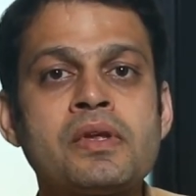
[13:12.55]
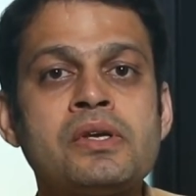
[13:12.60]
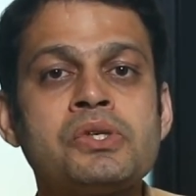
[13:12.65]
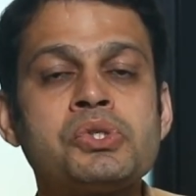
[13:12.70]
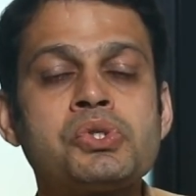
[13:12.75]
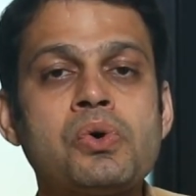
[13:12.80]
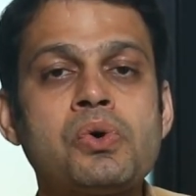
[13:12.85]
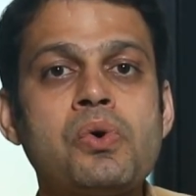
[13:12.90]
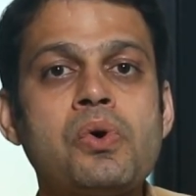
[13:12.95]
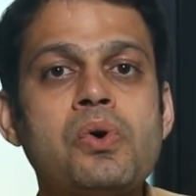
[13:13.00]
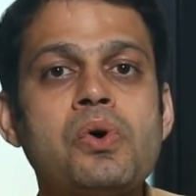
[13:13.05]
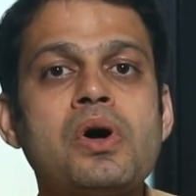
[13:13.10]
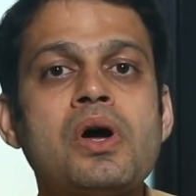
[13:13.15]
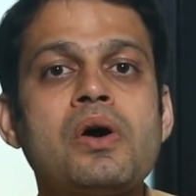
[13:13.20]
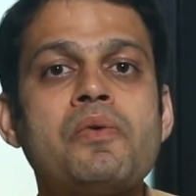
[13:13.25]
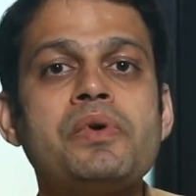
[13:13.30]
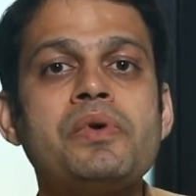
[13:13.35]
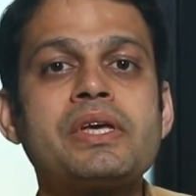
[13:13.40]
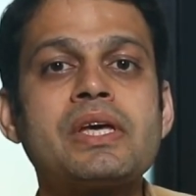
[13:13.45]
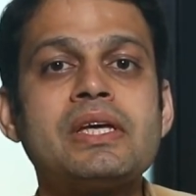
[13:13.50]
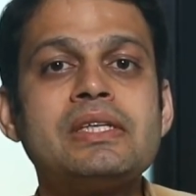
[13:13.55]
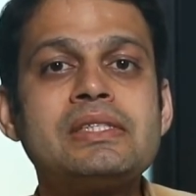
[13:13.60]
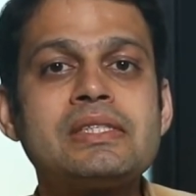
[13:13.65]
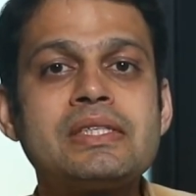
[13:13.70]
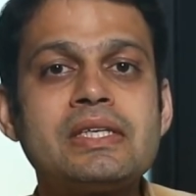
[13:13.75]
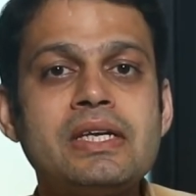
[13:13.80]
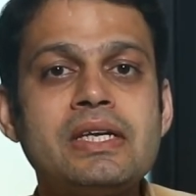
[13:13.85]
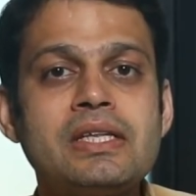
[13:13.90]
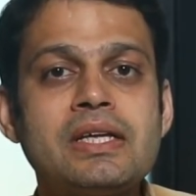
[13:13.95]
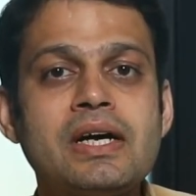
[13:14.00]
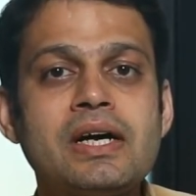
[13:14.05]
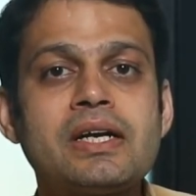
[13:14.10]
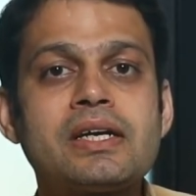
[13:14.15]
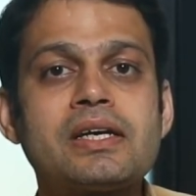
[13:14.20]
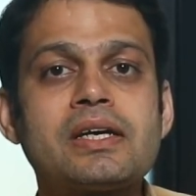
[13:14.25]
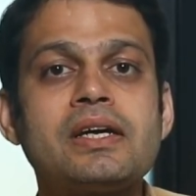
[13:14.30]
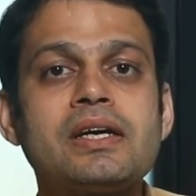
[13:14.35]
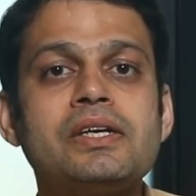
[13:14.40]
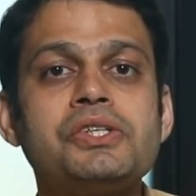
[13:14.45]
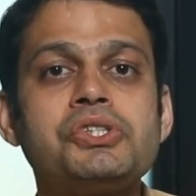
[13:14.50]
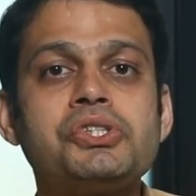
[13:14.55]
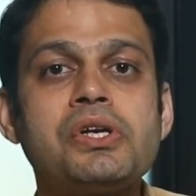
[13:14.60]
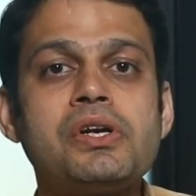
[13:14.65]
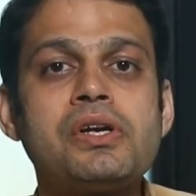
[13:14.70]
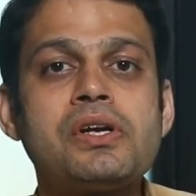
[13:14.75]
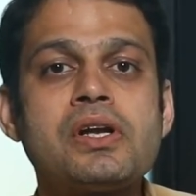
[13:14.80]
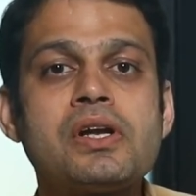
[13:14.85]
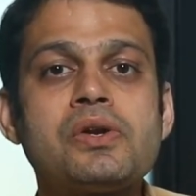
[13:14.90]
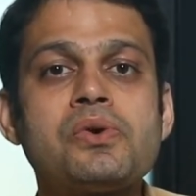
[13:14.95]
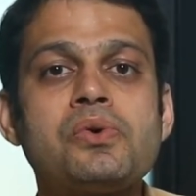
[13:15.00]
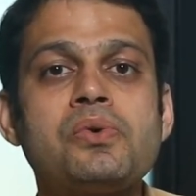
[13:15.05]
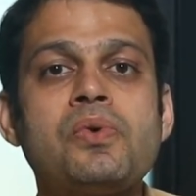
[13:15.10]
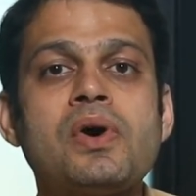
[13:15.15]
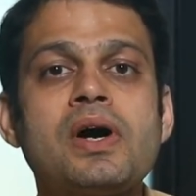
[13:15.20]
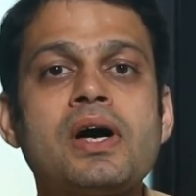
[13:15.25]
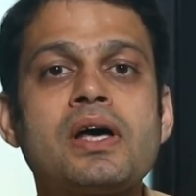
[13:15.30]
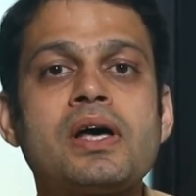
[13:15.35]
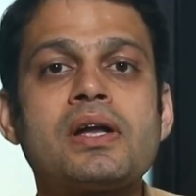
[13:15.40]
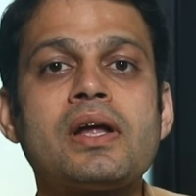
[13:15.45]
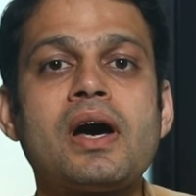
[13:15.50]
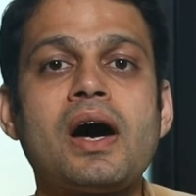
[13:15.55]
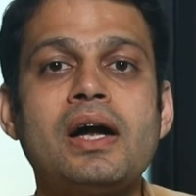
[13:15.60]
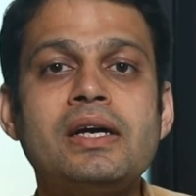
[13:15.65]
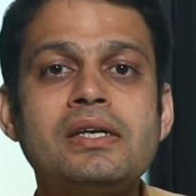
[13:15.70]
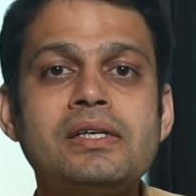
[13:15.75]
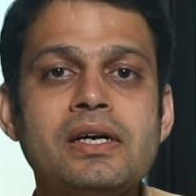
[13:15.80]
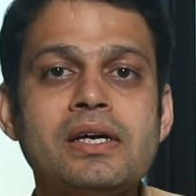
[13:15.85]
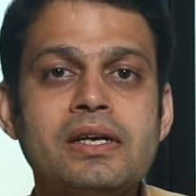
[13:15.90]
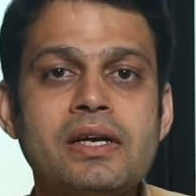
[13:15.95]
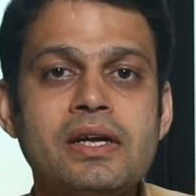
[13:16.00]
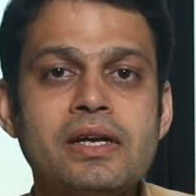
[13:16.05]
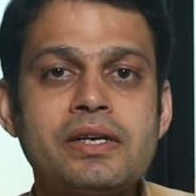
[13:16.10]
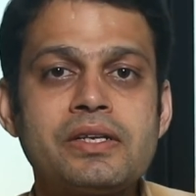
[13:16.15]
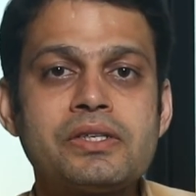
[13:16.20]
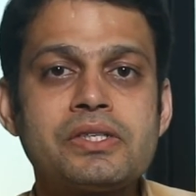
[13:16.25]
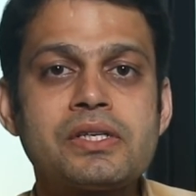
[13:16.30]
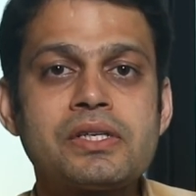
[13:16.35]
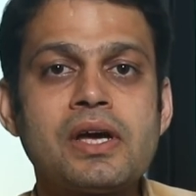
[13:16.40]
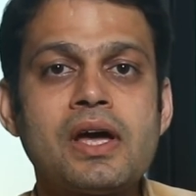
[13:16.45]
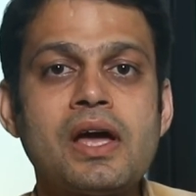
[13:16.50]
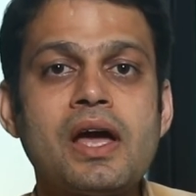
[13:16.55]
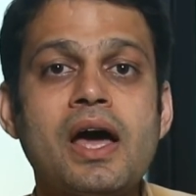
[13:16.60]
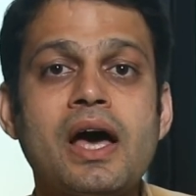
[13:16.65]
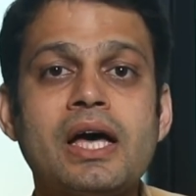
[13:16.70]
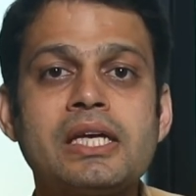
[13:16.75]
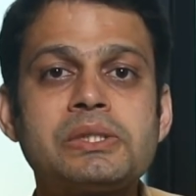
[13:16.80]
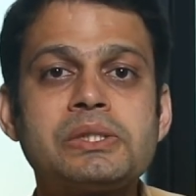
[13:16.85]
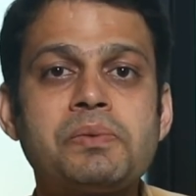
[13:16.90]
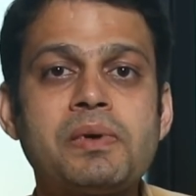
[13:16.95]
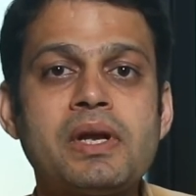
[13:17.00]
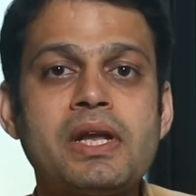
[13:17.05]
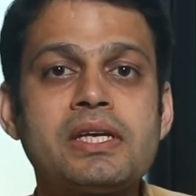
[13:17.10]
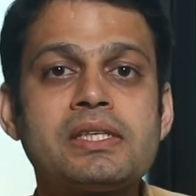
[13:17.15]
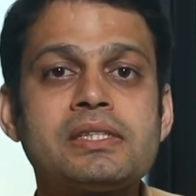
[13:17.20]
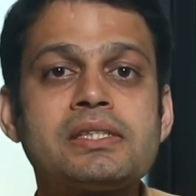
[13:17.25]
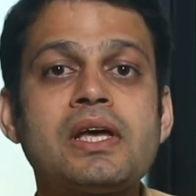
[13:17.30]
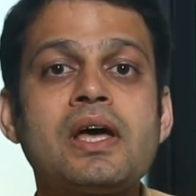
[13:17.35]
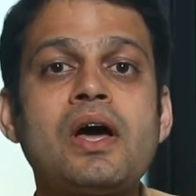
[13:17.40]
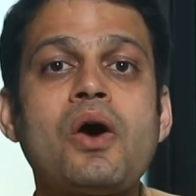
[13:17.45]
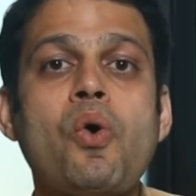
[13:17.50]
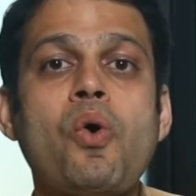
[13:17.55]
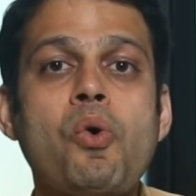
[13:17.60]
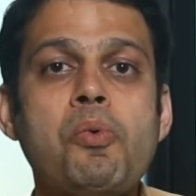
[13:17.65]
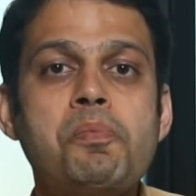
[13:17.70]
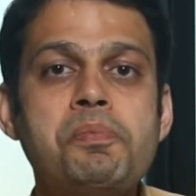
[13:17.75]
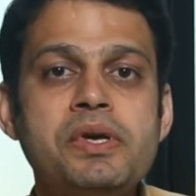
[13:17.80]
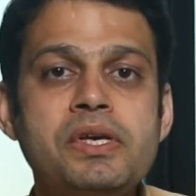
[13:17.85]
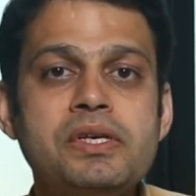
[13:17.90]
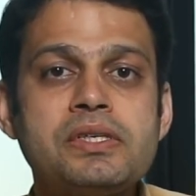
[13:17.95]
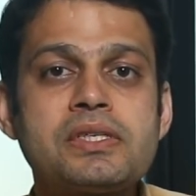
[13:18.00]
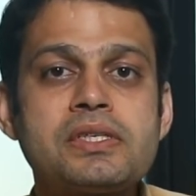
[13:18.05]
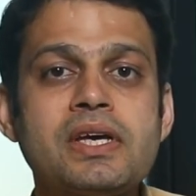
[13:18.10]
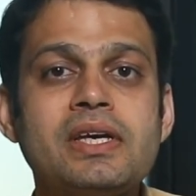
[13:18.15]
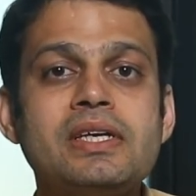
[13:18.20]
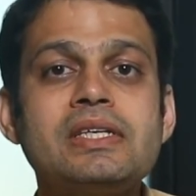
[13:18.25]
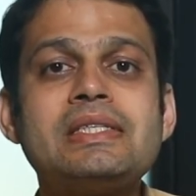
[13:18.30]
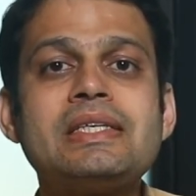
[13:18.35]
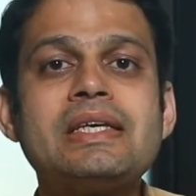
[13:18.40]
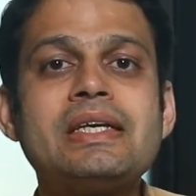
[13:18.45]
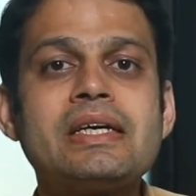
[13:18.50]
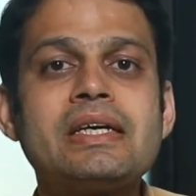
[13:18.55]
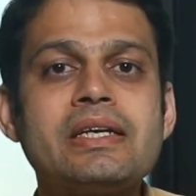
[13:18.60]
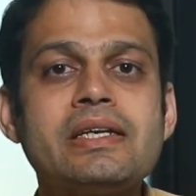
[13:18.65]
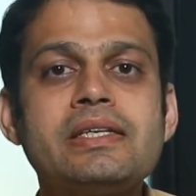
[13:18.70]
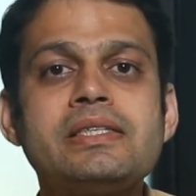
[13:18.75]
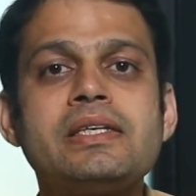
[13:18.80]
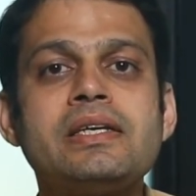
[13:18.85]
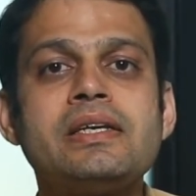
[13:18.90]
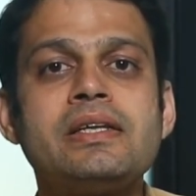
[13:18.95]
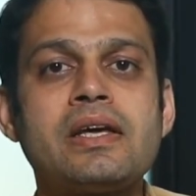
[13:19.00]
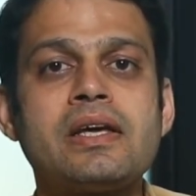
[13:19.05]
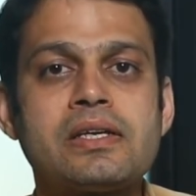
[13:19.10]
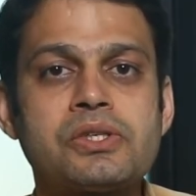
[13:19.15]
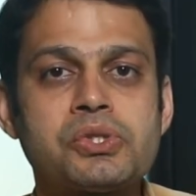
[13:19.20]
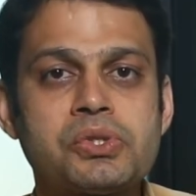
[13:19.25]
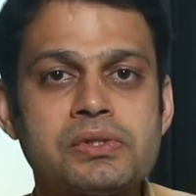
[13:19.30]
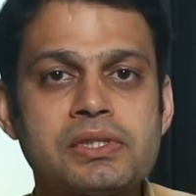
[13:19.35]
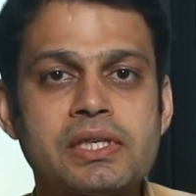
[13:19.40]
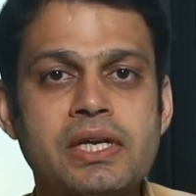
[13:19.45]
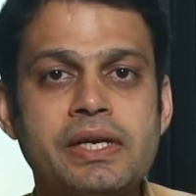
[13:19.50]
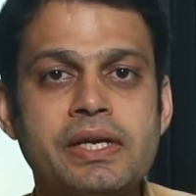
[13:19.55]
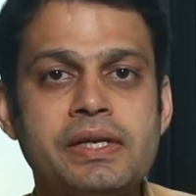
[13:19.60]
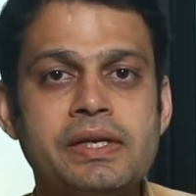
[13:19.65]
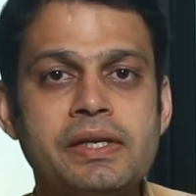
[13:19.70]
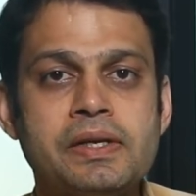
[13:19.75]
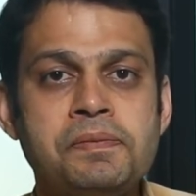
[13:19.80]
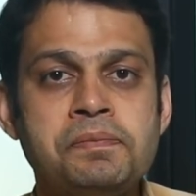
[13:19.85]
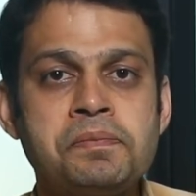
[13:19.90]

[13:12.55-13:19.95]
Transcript: So we can see that children who are undernourished as well as obese is increasing in our society.